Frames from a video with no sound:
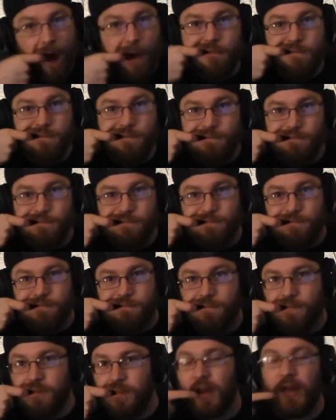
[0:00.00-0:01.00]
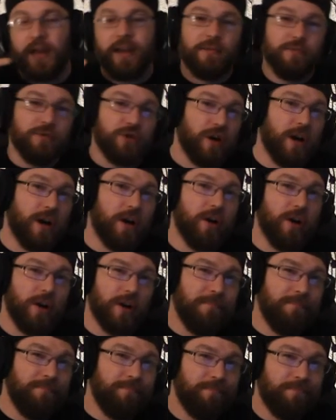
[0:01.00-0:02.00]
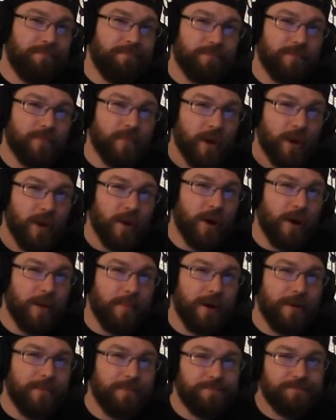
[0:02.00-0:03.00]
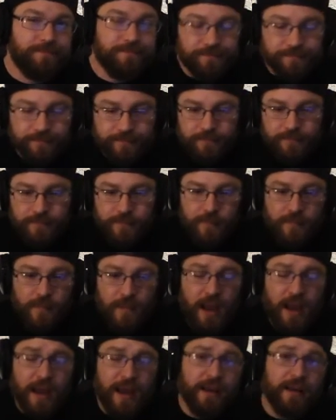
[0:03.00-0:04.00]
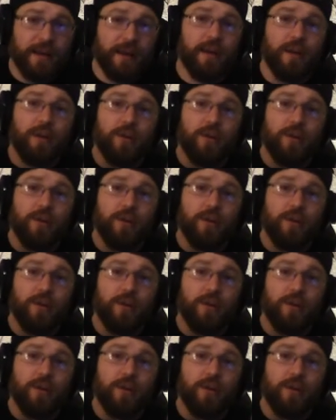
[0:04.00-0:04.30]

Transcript: like it was trying to hook him. You know what I mean? And